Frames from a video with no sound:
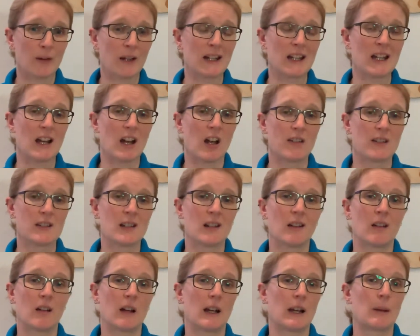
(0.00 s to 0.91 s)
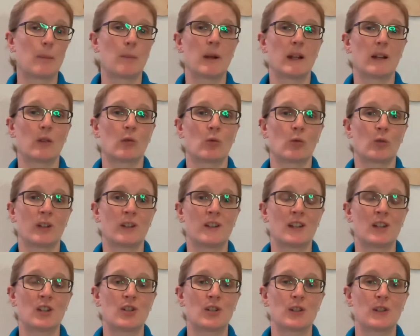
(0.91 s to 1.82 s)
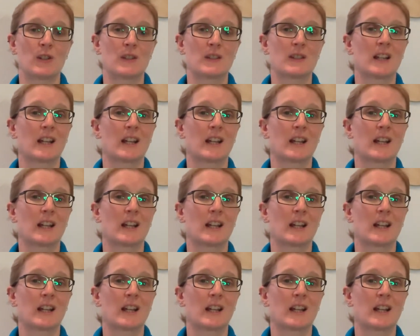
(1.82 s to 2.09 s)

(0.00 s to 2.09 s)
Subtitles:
any underlying medical conditions,